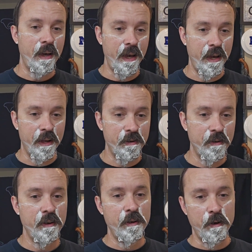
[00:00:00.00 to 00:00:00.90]

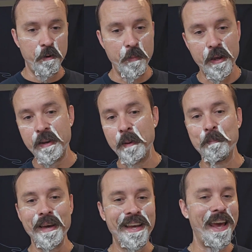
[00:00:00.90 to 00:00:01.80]
and a man named
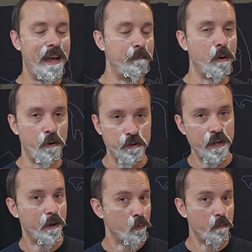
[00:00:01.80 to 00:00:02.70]
Big Ed Burns,
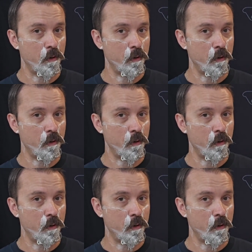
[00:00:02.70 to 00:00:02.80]
Edward